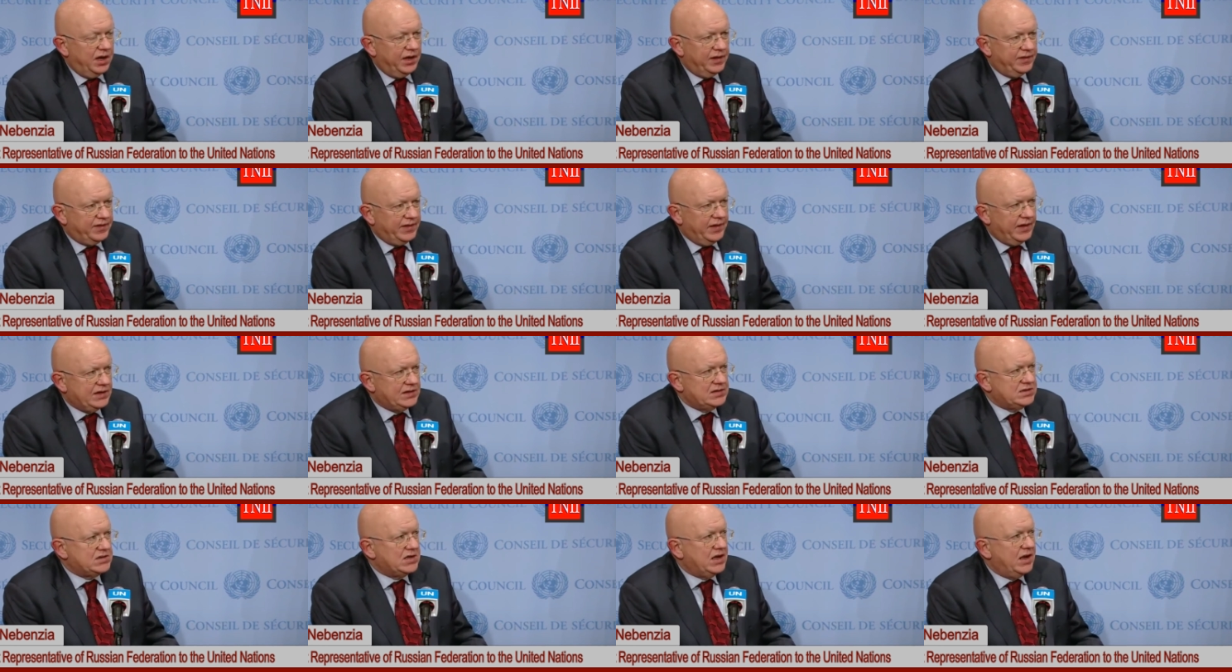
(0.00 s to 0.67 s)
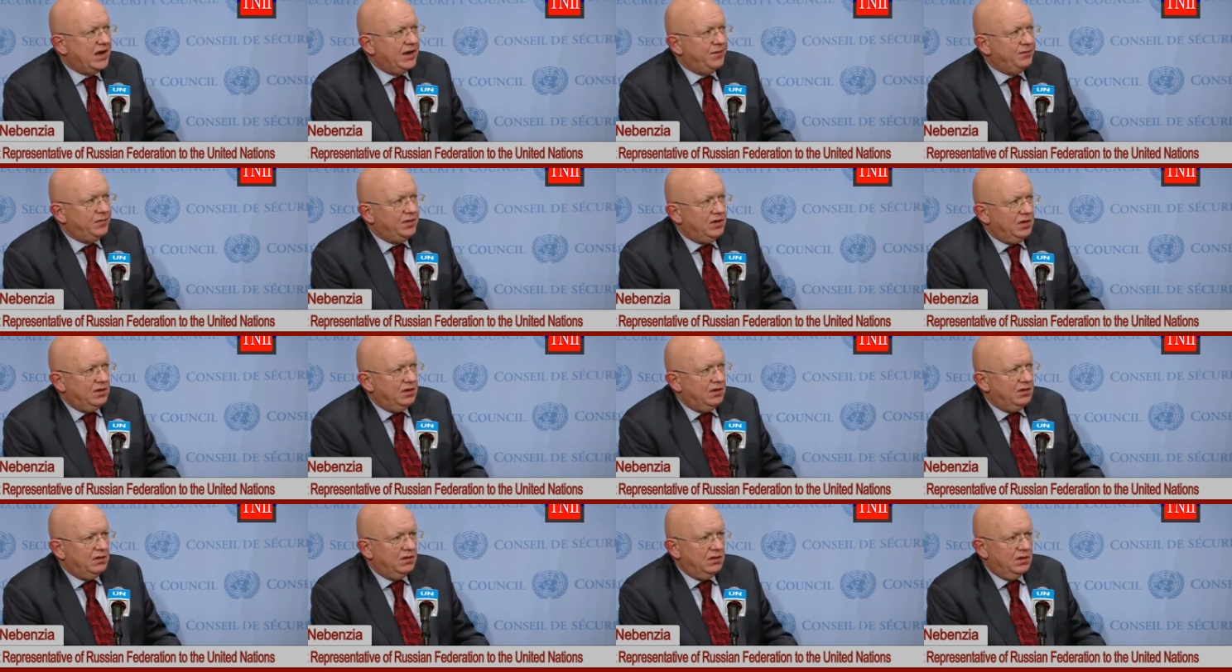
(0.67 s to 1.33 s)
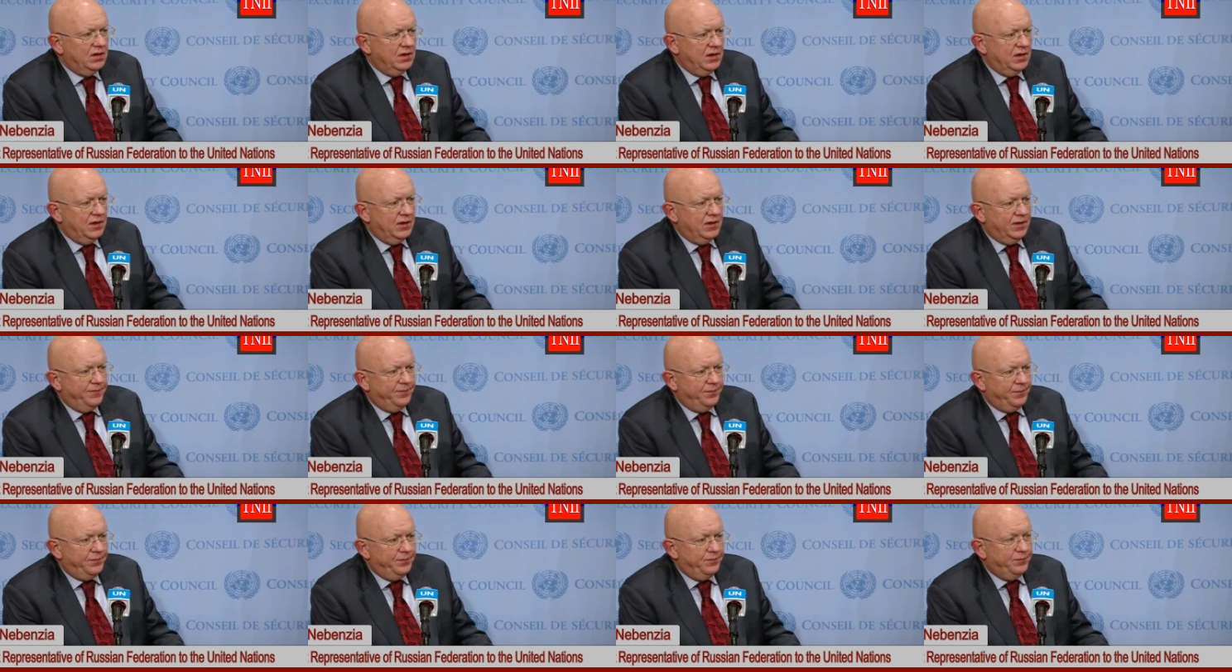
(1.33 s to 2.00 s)
attacks are being
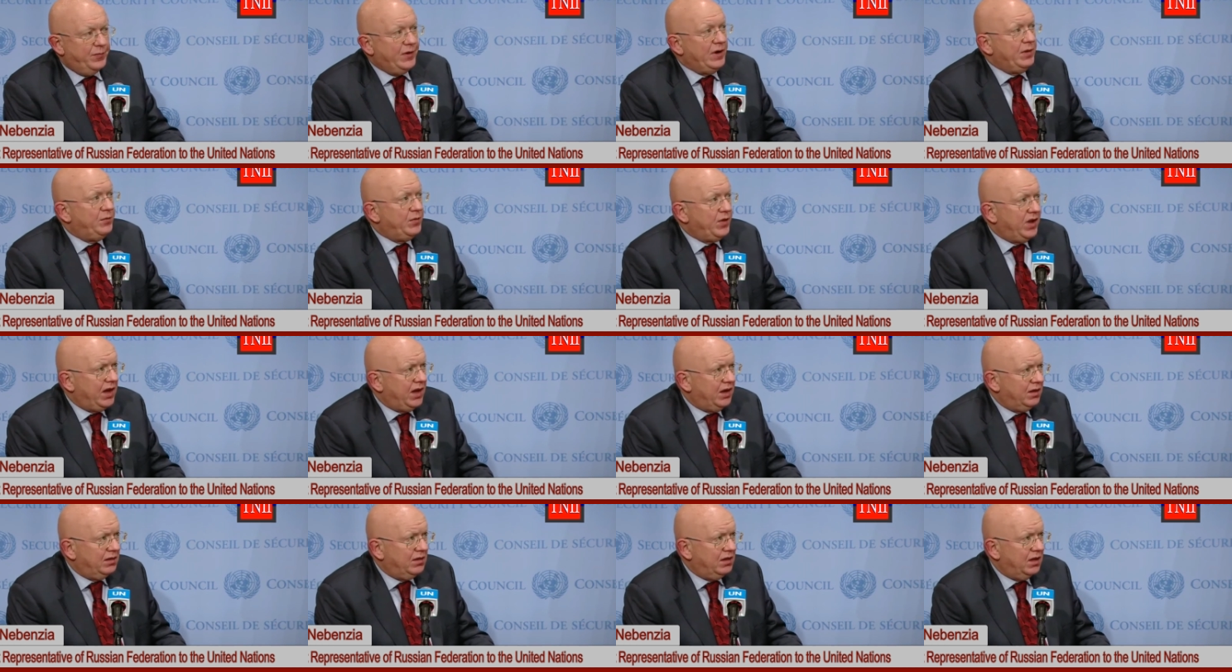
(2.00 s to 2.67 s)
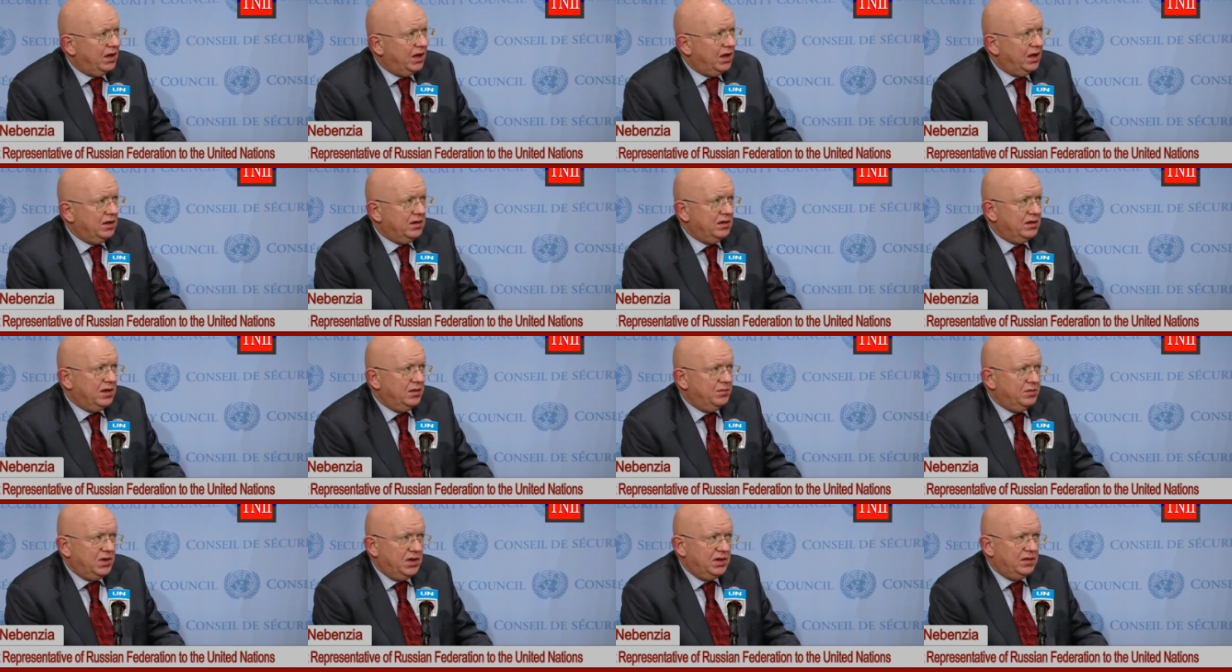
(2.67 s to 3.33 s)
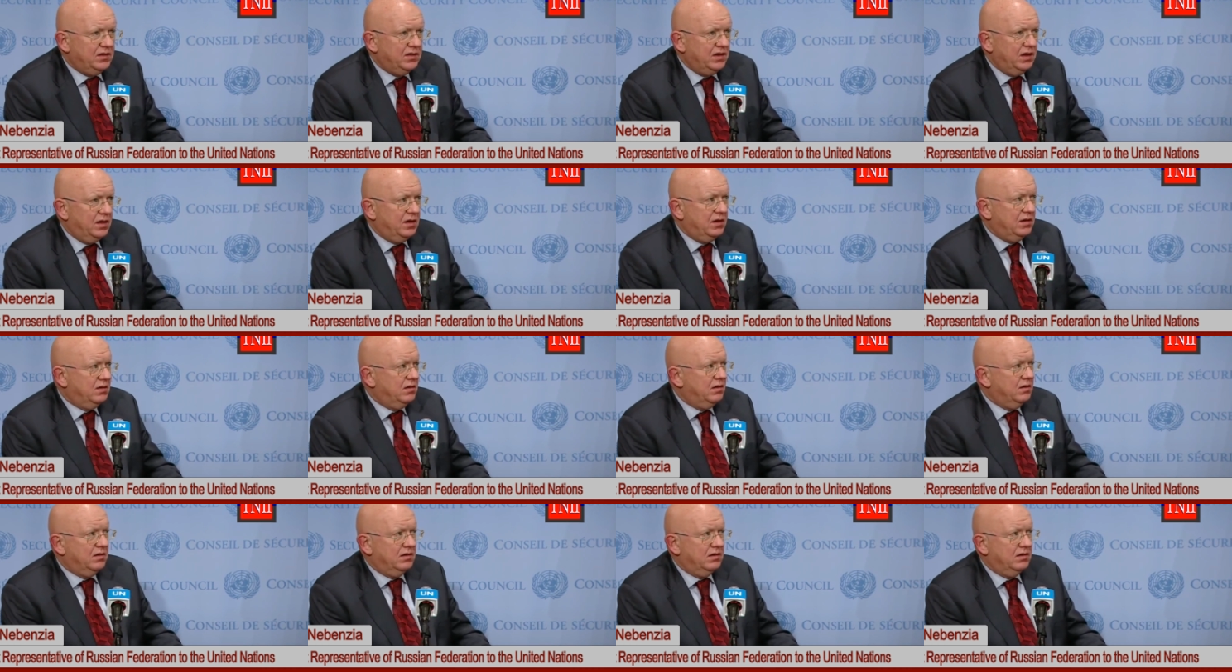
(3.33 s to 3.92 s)
prepared, and they may take